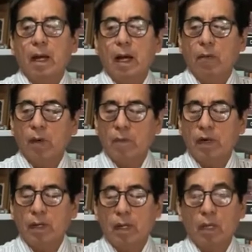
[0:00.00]

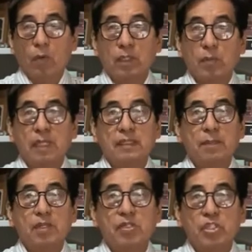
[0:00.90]
However, you want to make
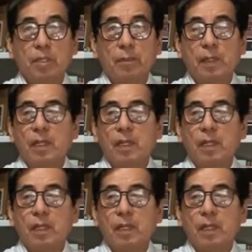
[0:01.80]
something cheap,